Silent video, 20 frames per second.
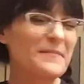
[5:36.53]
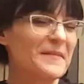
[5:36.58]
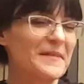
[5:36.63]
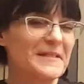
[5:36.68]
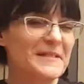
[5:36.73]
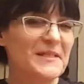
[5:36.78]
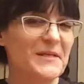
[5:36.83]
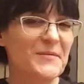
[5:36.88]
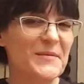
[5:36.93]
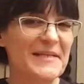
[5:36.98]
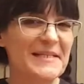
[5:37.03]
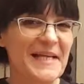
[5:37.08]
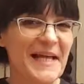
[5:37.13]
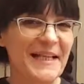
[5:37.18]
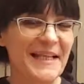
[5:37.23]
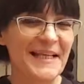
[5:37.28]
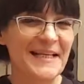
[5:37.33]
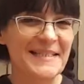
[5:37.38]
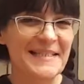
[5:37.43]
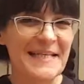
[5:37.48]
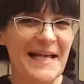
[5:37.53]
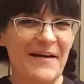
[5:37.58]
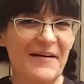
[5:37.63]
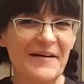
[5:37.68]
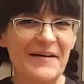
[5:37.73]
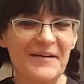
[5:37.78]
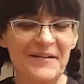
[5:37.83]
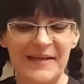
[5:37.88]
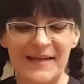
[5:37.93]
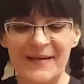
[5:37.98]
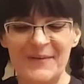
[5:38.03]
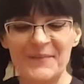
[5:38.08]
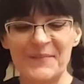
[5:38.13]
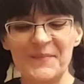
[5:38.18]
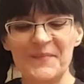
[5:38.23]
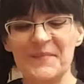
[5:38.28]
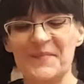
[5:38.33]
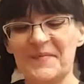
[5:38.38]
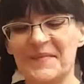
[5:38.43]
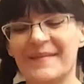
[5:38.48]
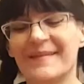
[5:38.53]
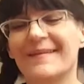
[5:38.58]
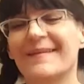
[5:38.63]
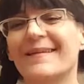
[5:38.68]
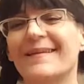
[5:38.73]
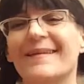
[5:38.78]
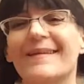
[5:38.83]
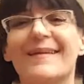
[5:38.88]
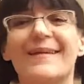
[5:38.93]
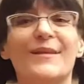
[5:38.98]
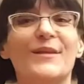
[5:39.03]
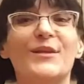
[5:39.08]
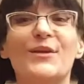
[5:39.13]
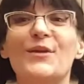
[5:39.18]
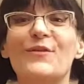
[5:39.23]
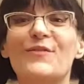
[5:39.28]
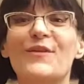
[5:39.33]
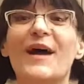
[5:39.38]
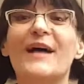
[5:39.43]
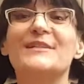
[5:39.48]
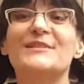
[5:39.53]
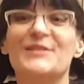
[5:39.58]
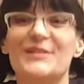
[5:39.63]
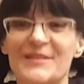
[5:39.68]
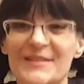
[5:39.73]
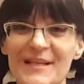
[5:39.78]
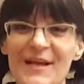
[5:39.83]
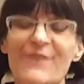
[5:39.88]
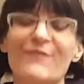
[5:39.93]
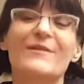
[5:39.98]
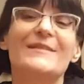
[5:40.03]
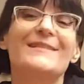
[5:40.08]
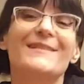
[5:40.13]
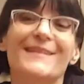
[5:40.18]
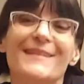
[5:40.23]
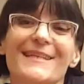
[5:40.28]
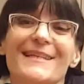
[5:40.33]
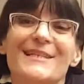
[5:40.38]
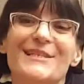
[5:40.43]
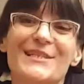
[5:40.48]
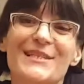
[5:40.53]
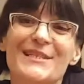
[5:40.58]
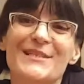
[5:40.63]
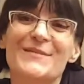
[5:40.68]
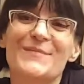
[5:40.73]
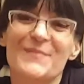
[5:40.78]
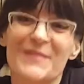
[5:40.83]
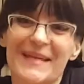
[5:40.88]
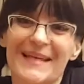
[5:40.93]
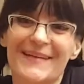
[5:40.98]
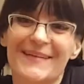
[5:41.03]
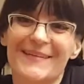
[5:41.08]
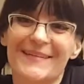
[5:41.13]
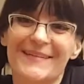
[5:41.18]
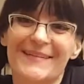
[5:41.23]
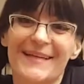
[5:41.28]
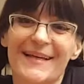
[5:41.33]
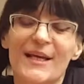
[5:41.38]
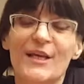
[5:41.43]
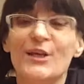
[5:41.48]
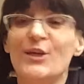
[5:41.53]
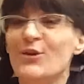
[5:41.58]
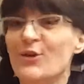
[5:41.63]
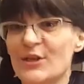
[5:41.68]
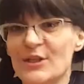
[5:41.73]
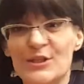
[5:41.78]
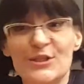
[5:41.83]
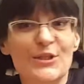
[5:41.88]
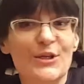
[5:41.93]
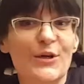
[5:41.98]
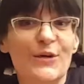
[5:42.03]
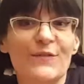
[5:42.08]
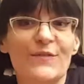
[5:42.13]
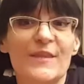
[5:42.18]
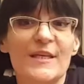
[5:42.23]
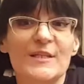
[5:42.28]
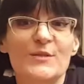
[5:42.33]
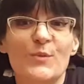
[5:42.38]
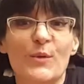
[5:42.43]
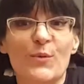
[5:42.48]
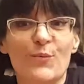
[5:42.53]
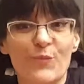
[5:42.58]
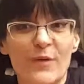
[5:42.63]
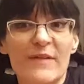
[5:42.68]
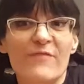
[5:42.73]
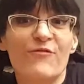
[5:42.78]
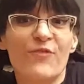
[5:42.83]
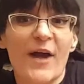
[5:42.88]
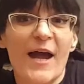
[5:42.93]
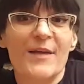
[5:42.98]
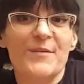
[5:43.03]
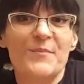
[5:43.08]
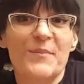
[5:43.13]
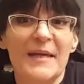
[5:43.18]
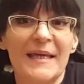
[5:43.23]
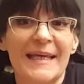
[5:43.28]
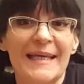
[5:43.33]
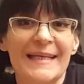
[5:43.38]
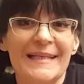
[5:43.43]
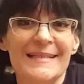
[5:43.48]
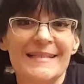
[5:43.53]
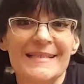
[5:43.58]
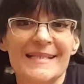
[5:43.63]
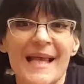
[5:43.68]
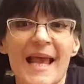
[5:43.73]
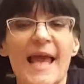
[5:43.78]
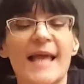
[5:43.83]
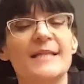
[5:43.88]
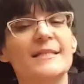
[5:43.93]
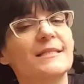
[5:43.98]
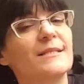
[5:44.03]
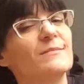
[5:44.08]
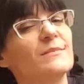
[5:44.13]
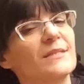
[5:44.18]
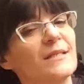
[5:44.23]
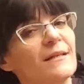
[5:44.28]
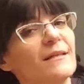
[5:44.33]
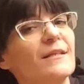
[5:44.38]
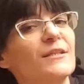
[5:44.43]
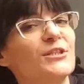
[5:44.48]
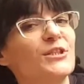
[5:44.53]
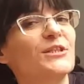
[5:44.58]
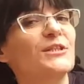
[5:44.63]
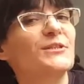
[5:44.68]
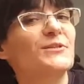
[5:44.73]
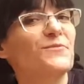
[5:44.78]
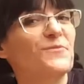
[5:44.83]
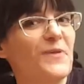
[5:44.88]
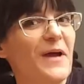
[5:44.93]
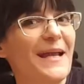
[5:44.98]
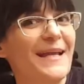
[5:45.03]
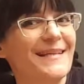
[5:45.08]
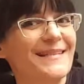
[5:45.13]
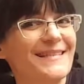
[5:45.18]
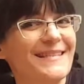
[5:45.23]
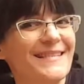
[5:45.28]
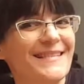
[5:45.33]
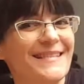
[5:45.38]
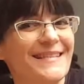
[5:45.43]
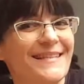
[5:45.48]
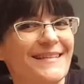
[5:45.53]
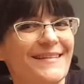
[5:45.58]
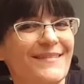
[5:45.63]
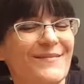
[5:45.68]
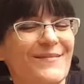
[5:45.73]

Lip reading: Squeeze on a little sour cream, and you've got yourself a delicious meal. You can serve this with refried beans and some delicious rice.